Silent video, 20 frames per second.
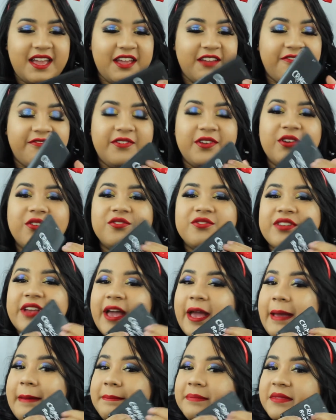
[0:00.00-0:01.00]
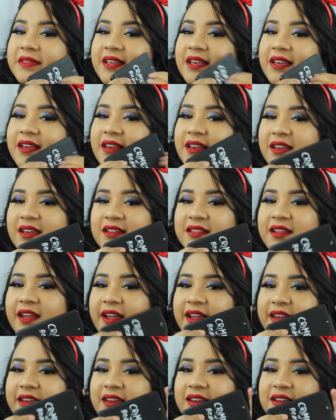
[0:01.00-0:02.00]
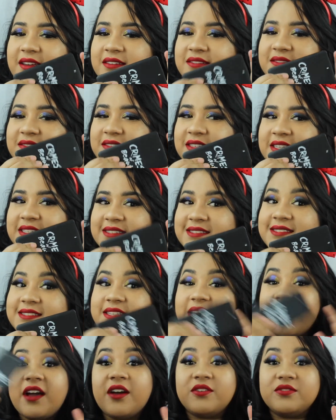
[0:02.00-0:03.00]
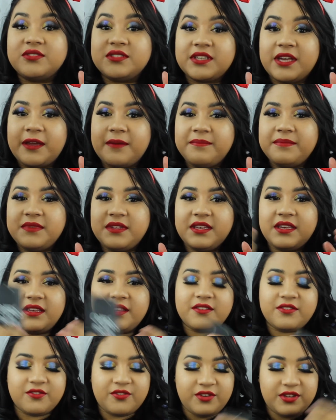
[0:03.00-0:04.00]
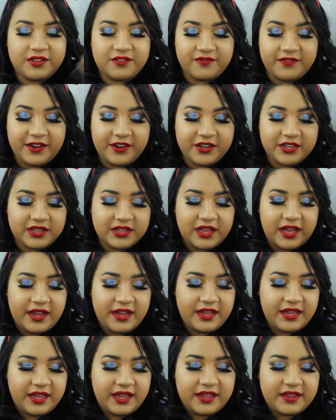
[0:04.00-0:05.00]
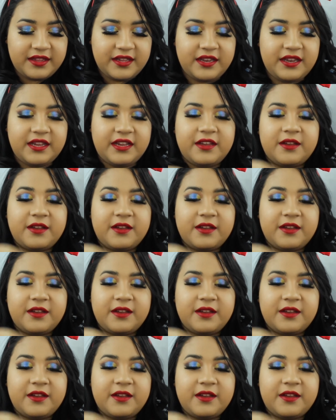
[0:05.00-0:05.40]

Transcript: it feels empty, like it sounds empty, so it's very light. And then it